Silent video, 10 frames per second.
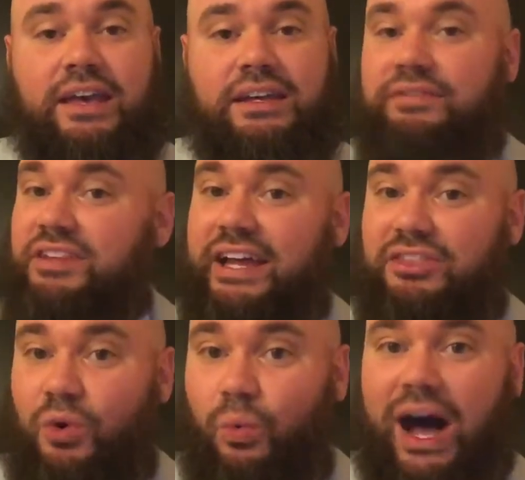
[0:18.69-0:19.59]
And if you like
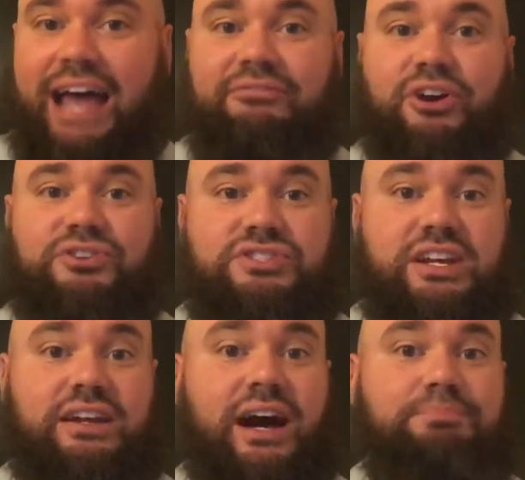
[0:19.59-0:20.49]
the Wyverns in
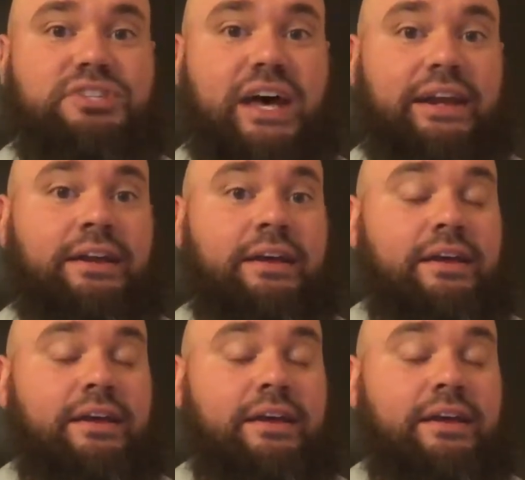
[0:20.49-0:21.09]
an upset,